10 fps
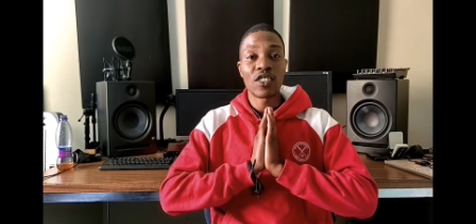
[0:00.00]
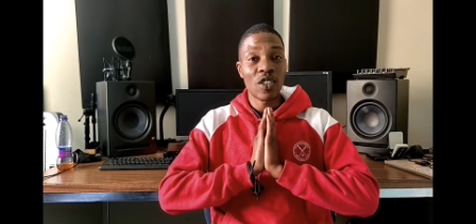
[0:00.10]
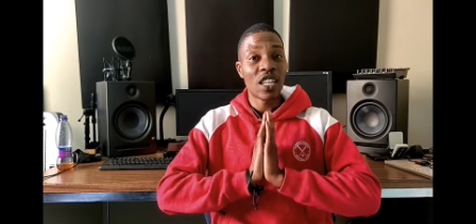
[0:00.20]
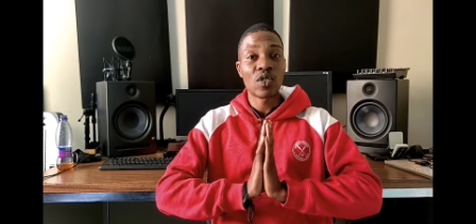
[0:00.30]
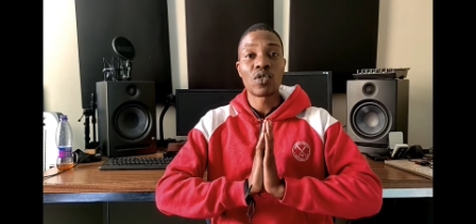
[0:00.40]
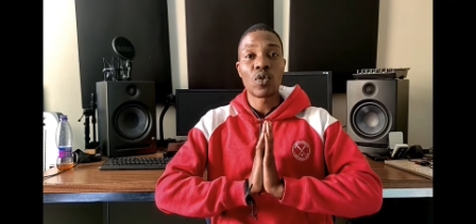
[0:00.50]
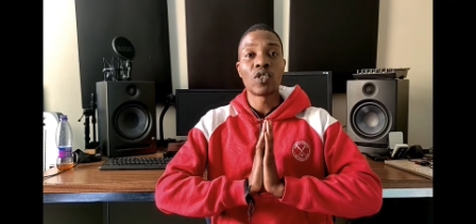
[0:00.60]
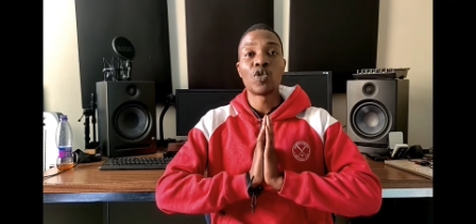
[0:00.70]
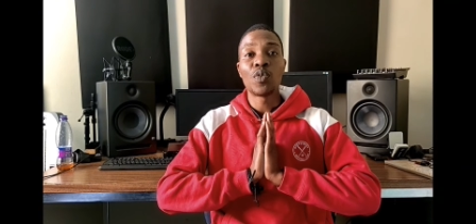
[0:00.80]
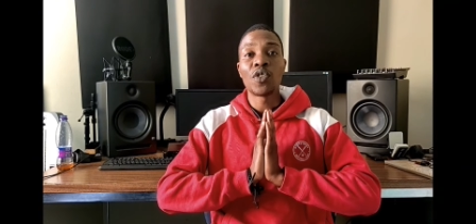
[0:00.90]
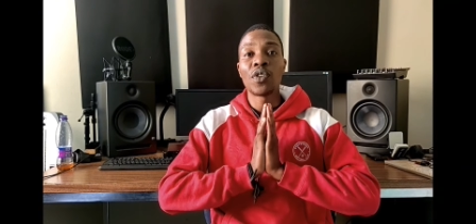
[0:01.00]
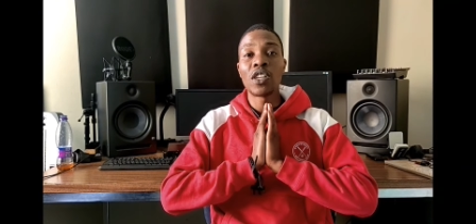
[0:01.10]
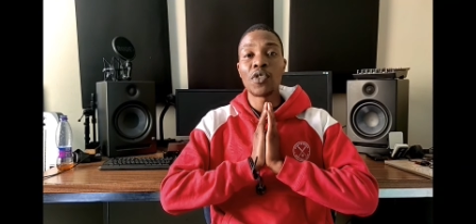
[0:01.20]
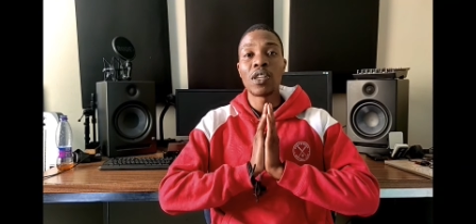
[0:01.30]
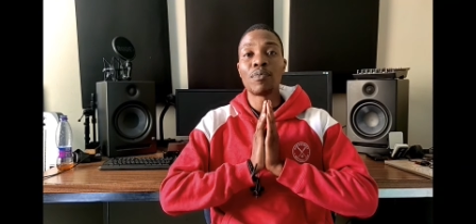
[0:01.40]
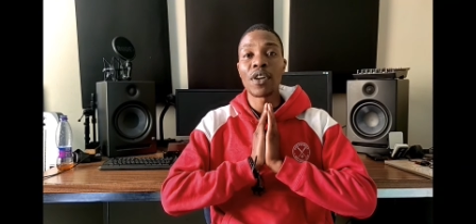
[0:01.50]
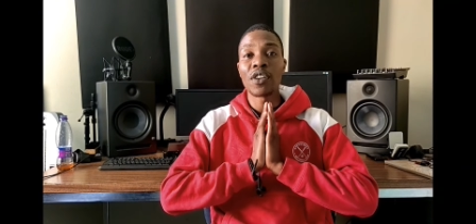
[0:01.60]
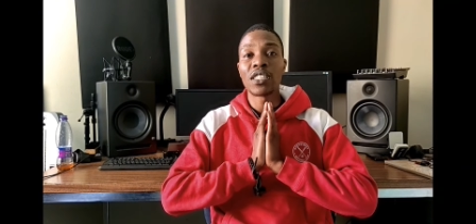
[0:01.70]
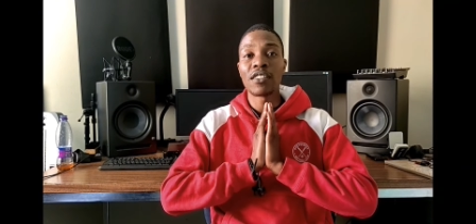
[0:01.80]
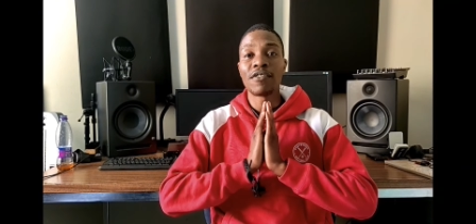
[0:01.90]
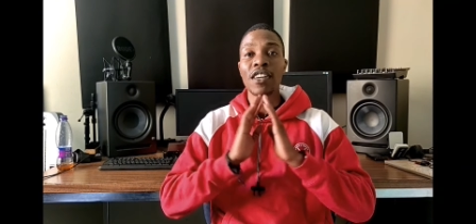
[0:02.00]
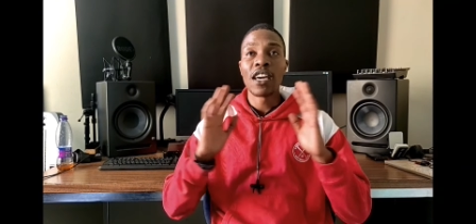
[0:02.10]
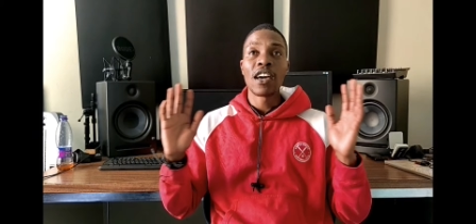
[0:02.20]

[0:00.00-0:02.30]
So that's what's going to be really, really imperative.